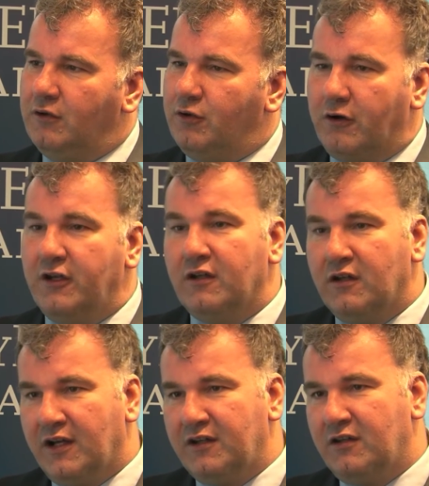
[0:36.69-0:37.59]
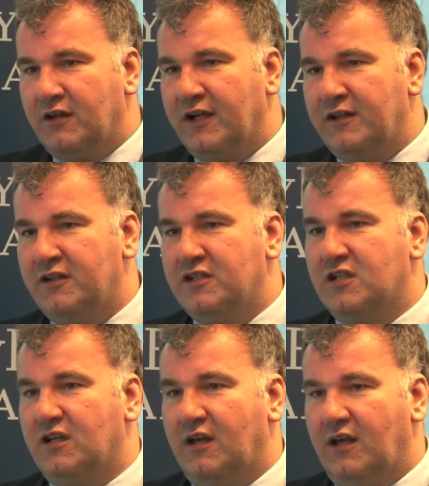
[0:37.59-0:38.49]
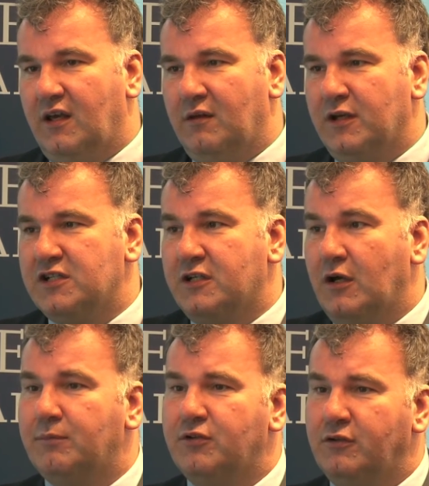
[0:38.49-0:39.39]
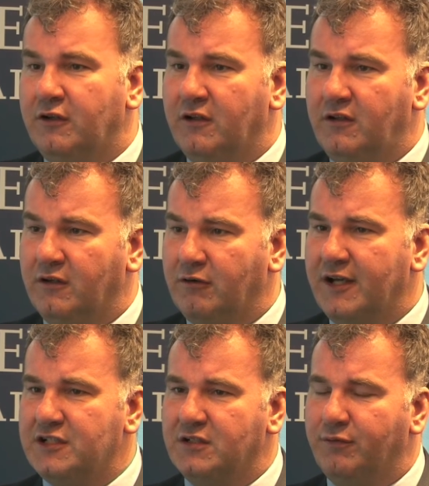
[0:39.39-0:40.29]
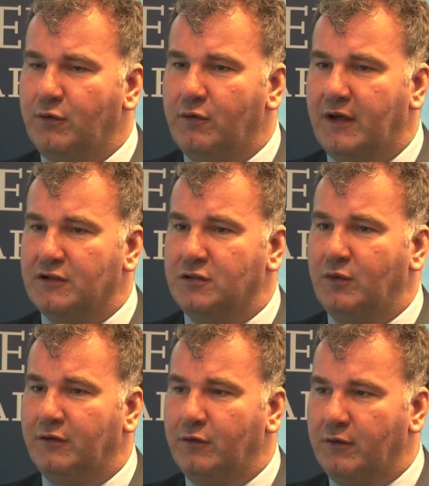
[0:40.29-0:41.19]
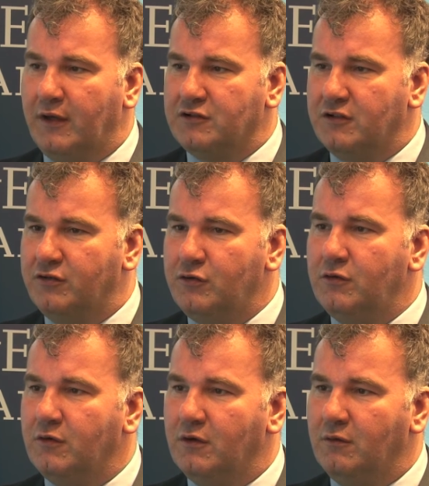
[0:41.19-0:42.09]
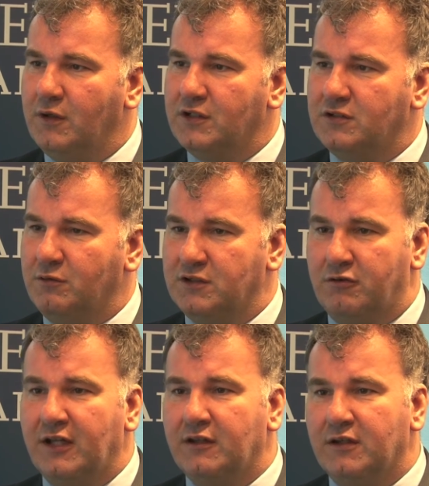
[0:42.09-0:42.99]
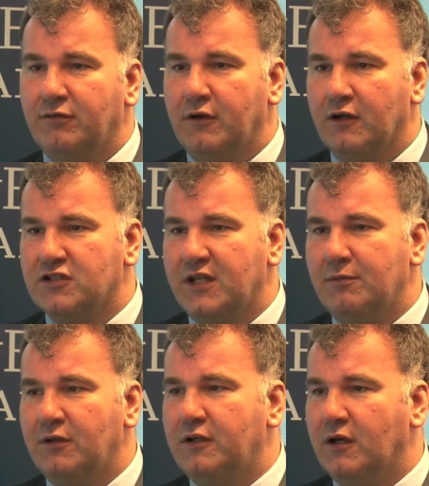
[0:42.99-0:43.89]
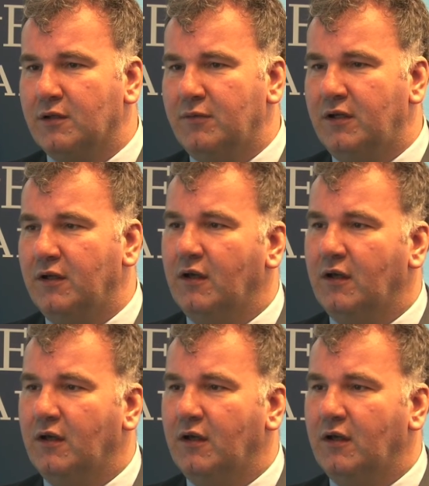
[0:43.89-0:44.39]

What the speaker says: Turkey in the 1990s and basically up to the crisis of 2001-2002 was a relatively unstable economy,